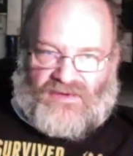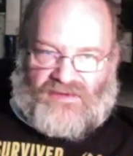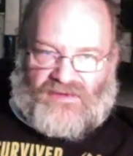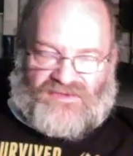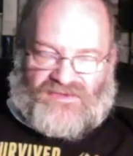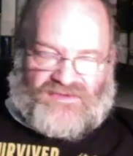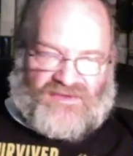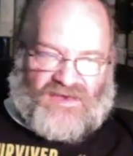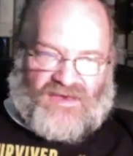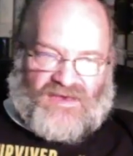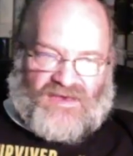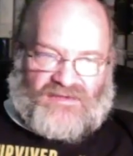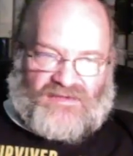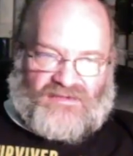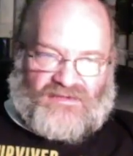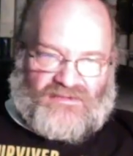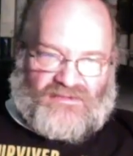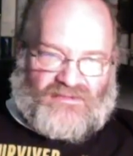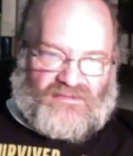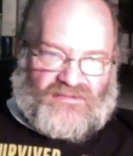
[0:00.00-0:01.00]
set
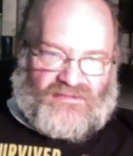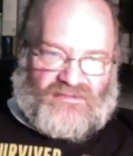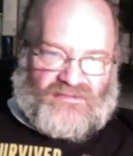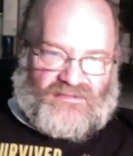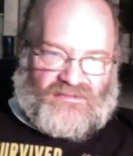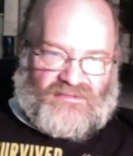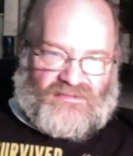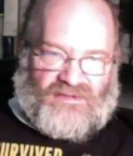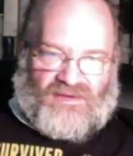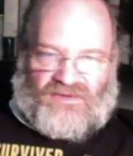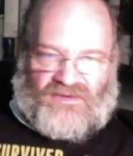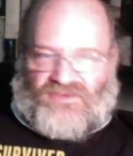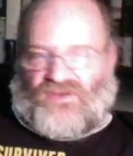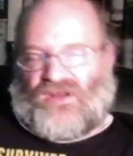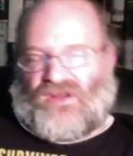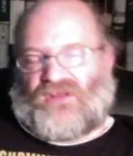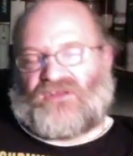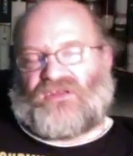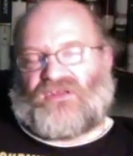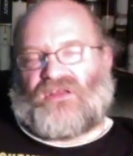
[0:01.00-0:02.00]

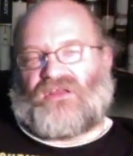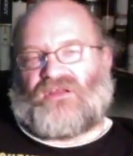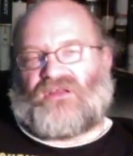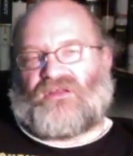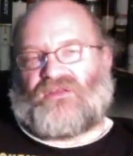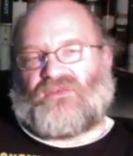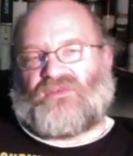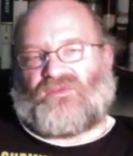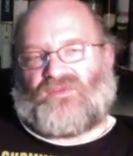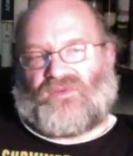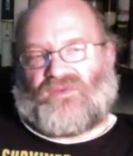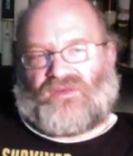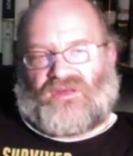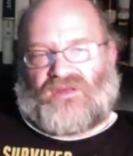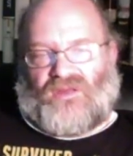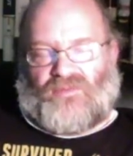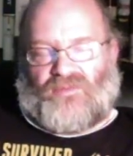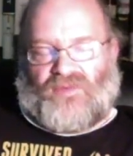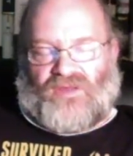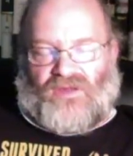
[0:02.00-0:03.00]
agenda for
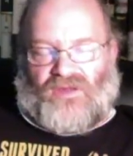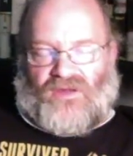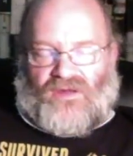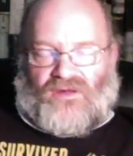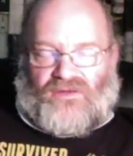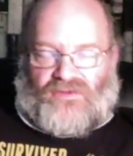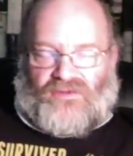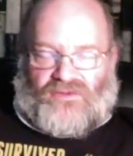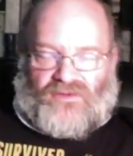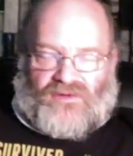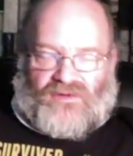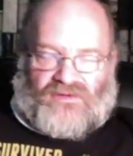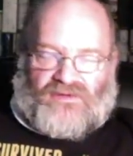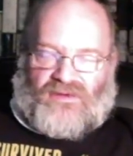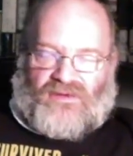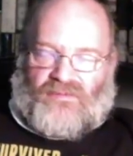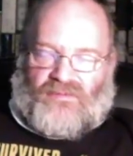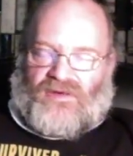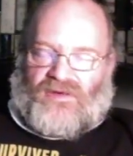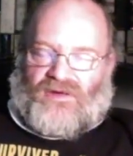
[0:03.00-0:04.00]
coming on or not
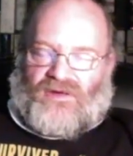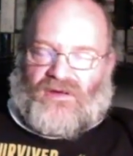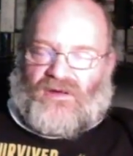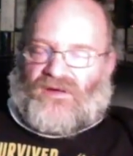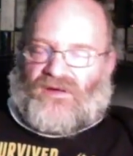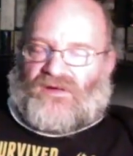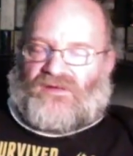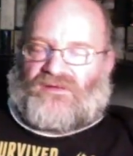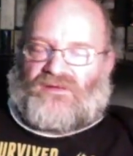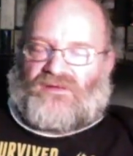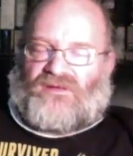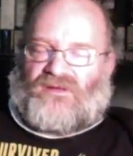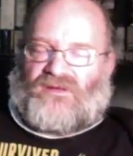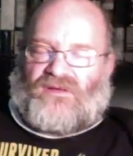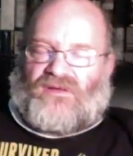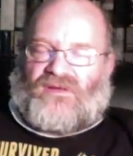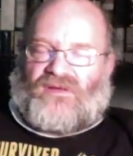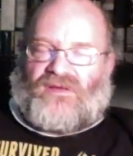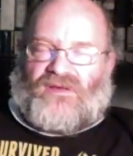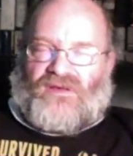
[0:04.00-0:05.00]
coming on.
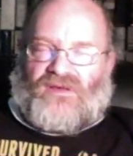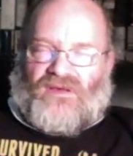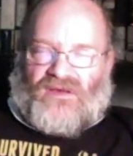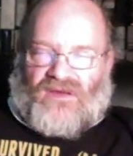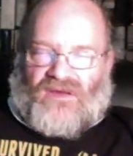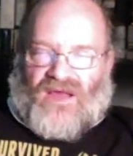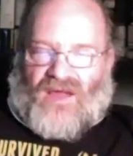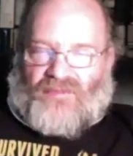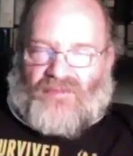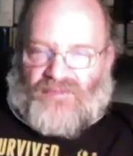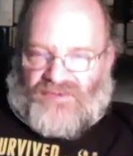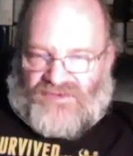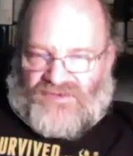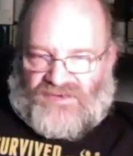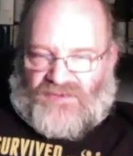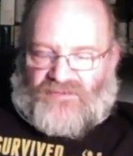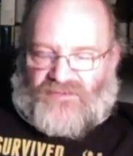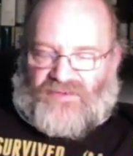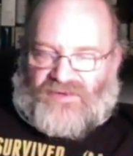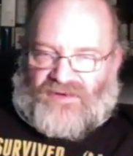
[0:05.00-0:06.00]
It happens
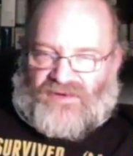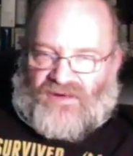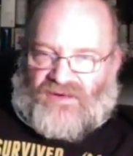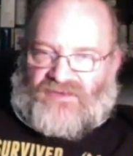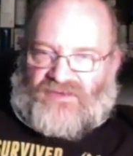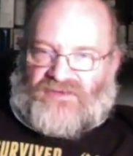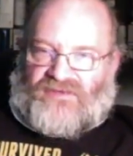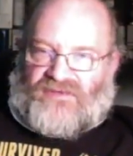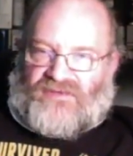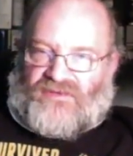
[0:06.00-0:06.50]
if it does.